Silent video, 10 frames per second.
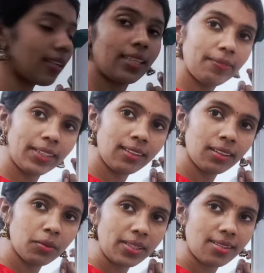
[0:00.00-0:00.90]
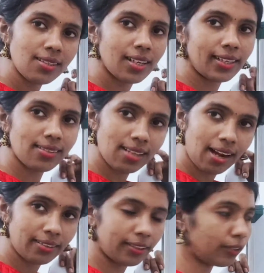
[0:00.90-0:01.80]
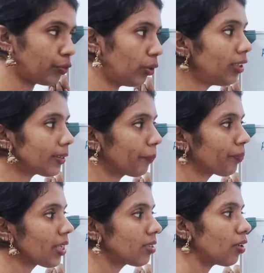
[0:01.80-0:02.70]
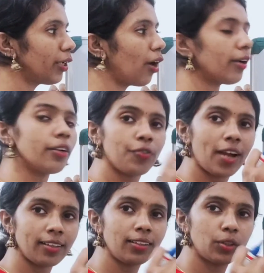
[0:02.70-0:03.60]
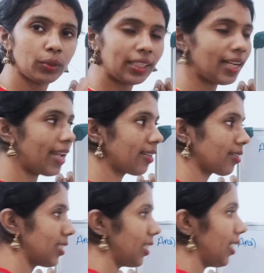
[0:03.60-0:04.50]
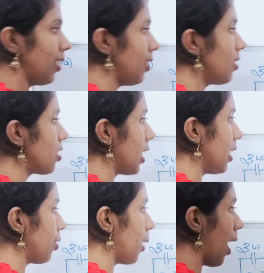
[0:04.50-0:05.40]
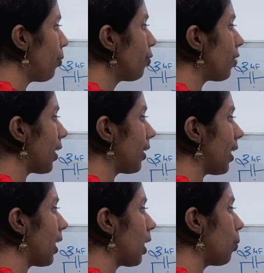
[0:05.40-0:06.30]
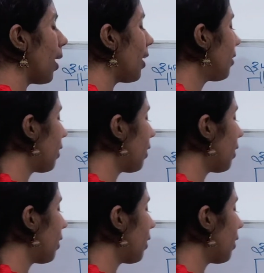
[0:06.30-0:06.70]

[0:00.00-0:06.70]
given in the question, it is 100 volt. So in order to find the total energy, initially you have to find the equivalent